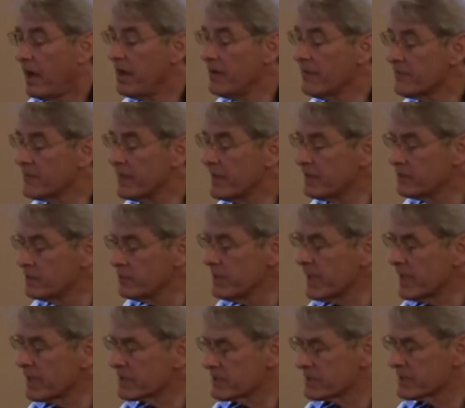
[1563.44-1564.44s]
if they do
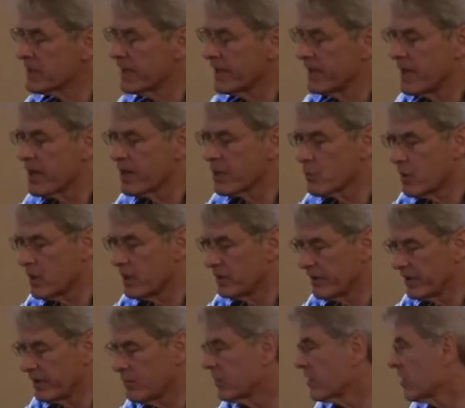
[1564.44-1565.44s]
not cite high
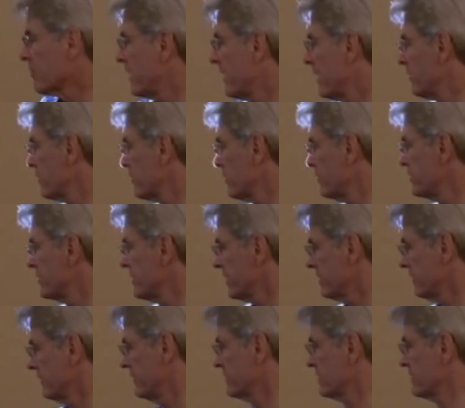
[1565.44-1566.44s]
quality work by other
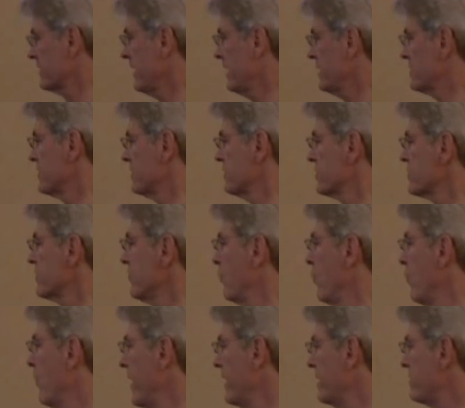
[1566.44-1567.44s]
objectivists, as is
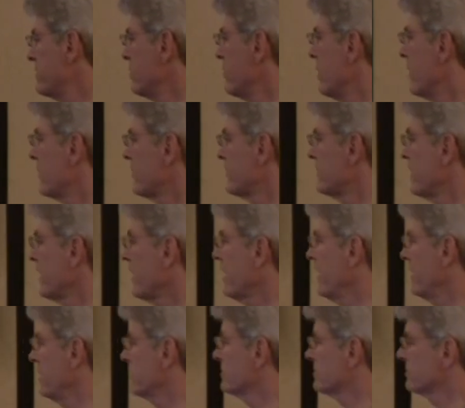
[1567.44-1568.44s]
way too often the
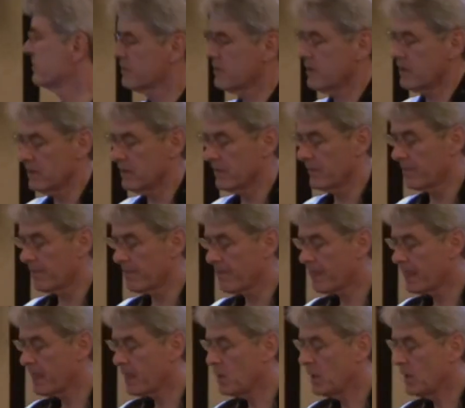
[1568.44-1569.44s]
case um,
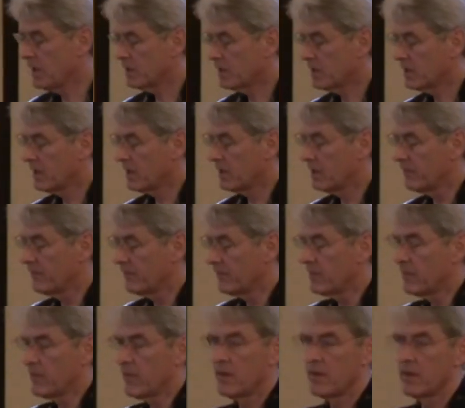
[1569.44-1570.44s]

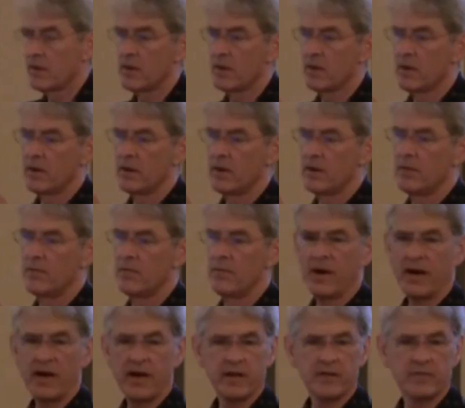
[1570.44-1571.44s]
um,
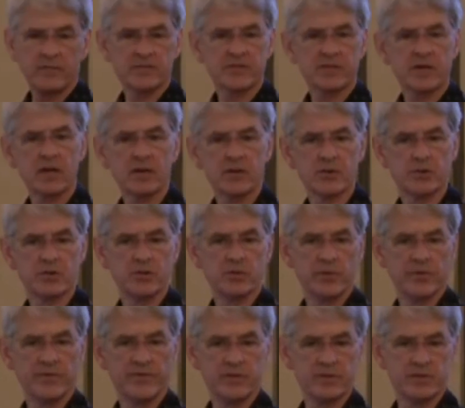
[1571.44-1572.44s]
by scholars who
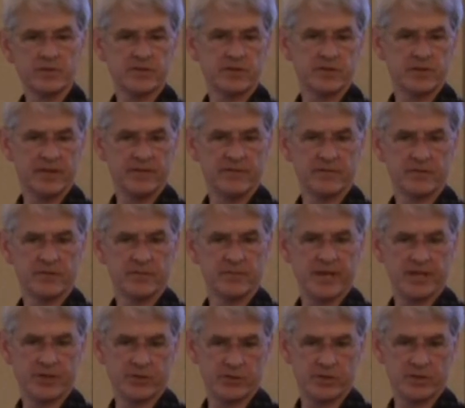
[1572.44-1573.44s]
refuse to even to
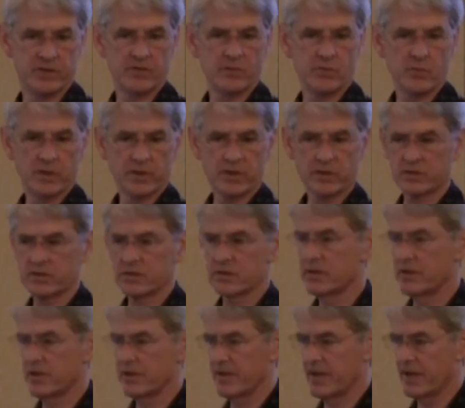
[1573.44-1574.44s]
mention works
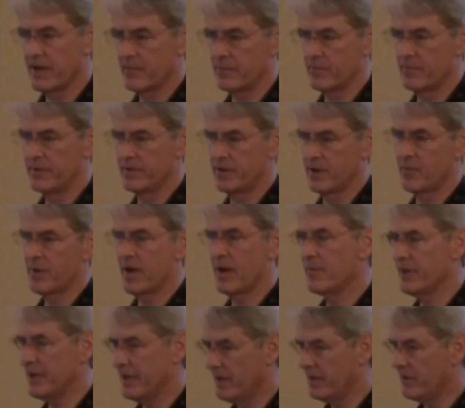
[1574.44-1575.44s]
that done by
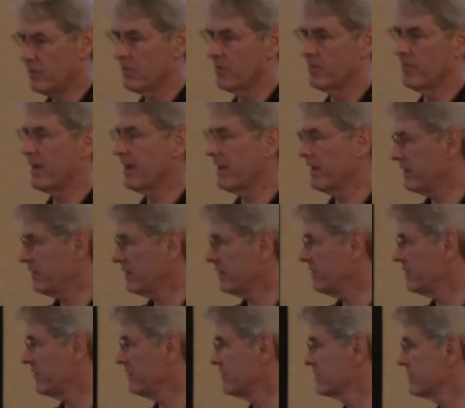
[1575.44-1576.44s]
me or by
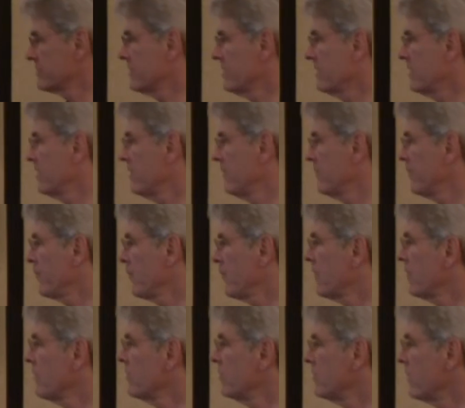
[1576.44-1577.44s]
others um,
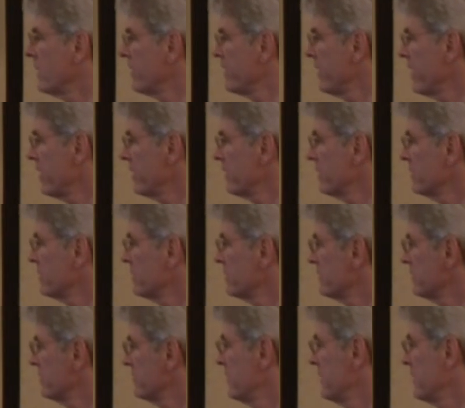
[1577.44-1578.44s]
who are not
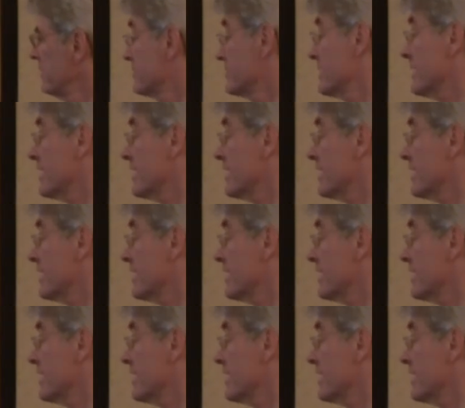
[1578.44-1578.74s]
uh,